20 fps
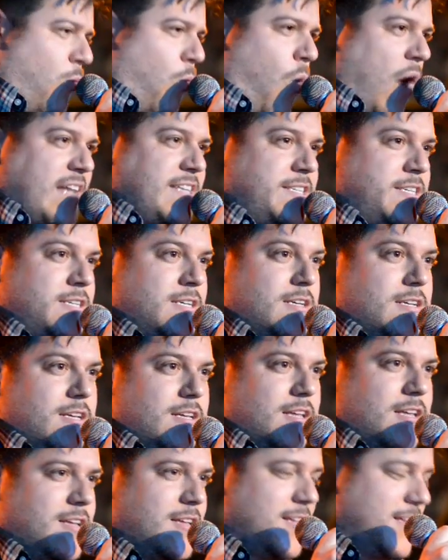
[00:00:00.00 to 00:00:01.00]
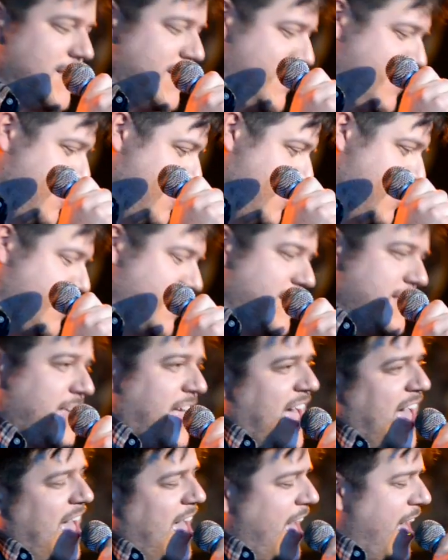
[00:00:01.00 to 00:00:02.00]
"What?"
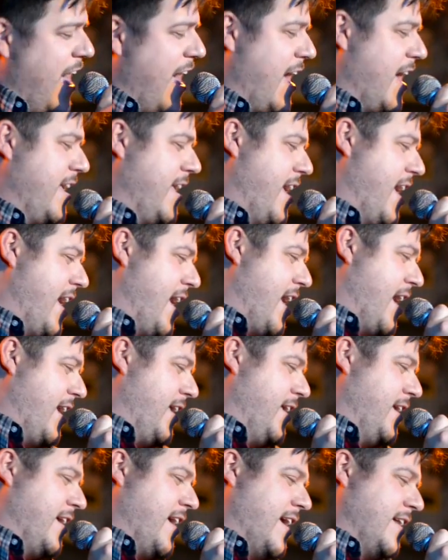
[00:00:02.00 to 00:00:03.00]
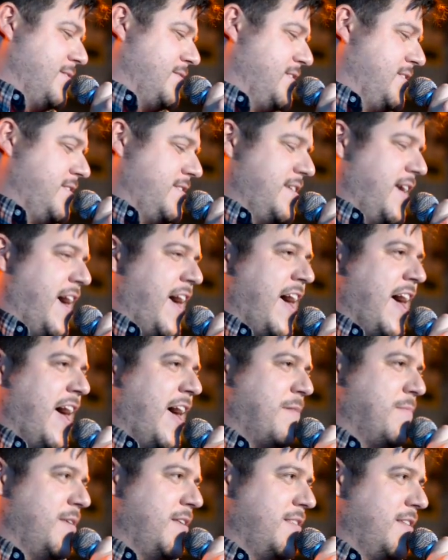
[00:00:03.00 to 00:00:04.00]
Yeah, he got
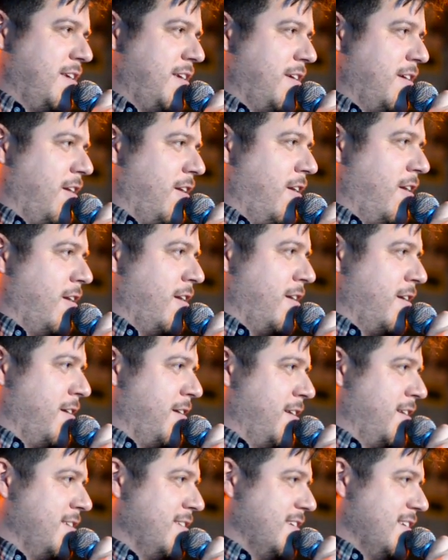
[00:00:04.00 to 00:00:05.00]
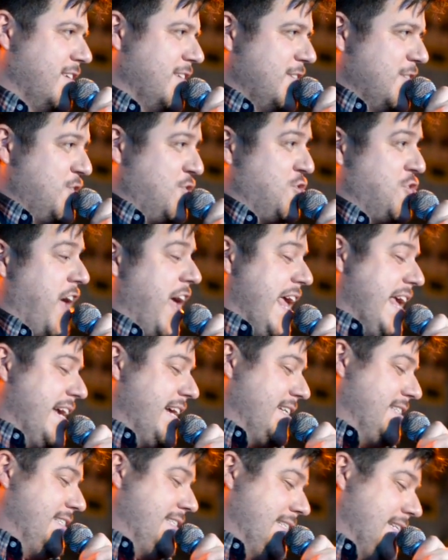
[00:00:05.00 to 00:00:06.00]
stabbed in the yard.
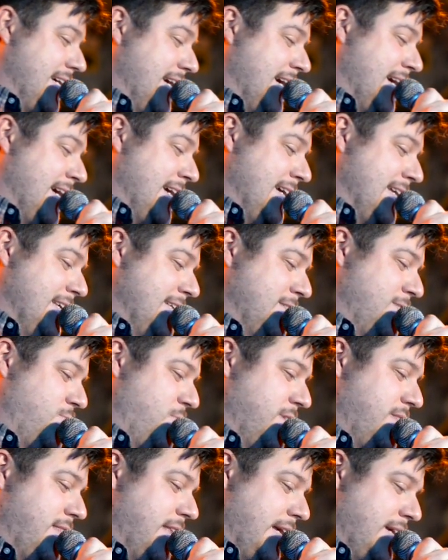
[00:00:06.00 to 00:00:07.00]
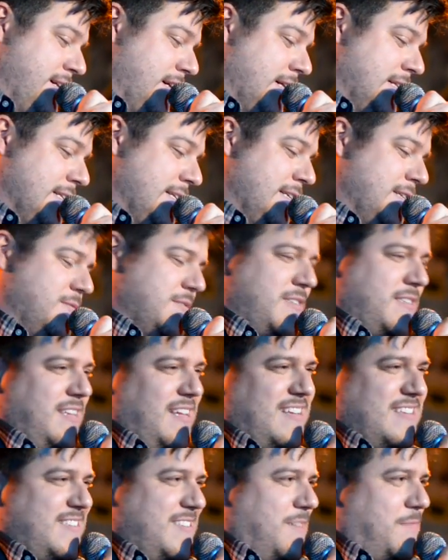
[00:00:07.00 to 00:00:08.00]
Shanked is what they call it. It was
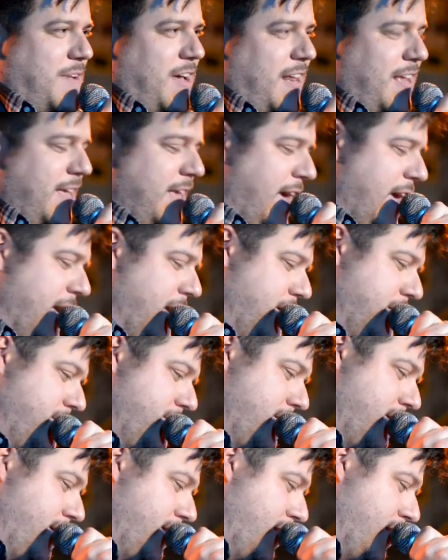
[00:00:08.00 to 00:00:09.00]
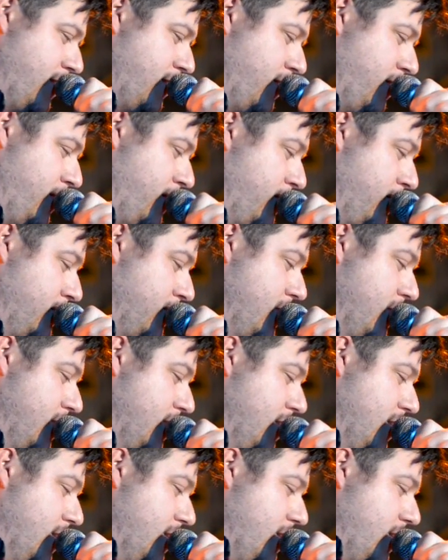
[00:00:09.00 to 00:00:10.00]
some kind of gang thing. I don't know
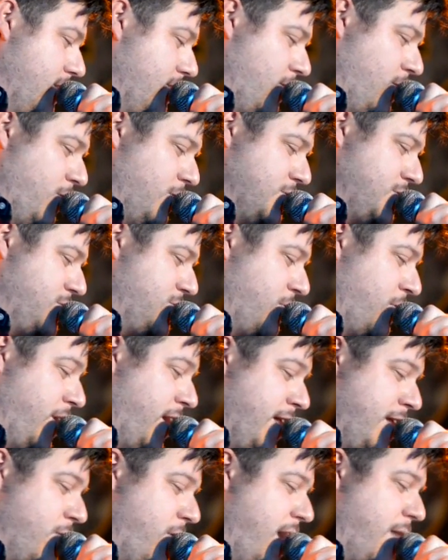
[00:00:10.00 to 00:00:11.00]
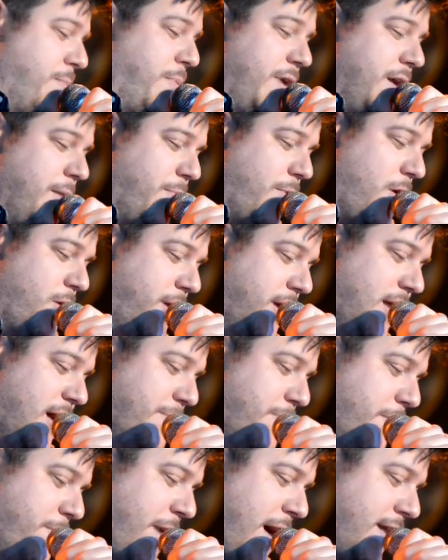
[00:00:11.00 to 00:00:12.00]
the whole story. Anyway, I'm pretty broken
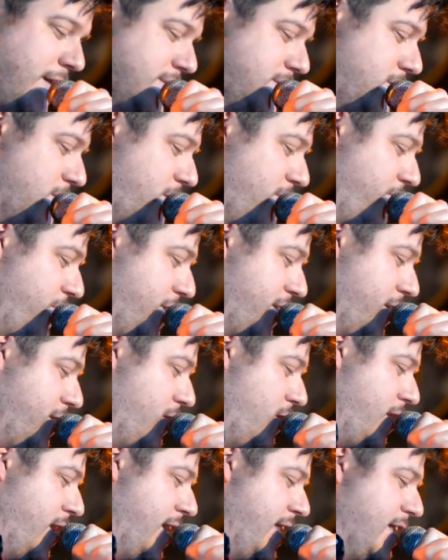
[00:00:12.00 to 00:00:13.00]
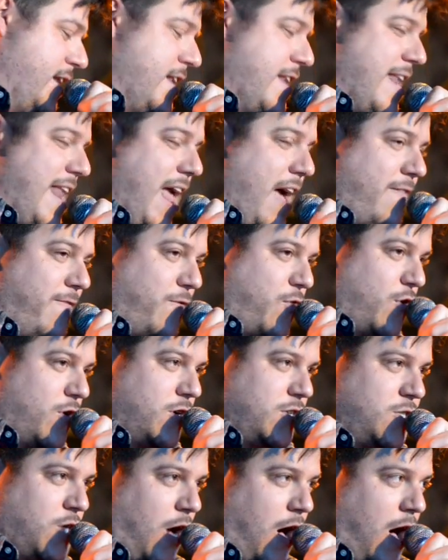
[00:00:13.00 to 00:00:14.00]
up about it, so if we could go ahead and
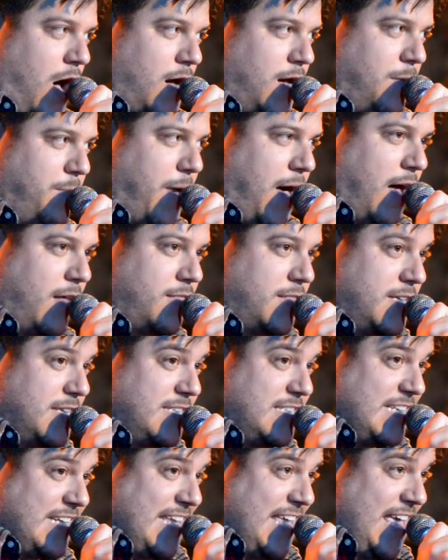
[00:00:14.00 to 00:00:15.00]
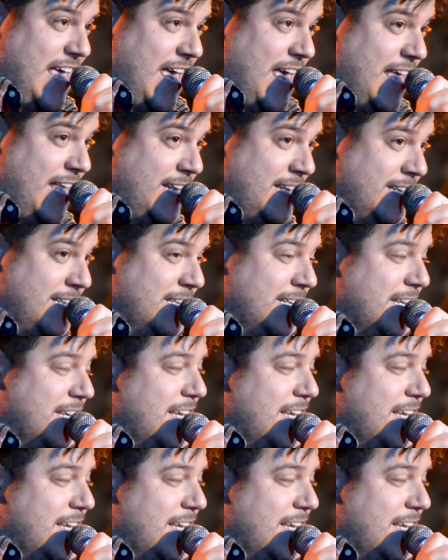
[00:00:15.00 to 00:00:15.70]
never talk about this again,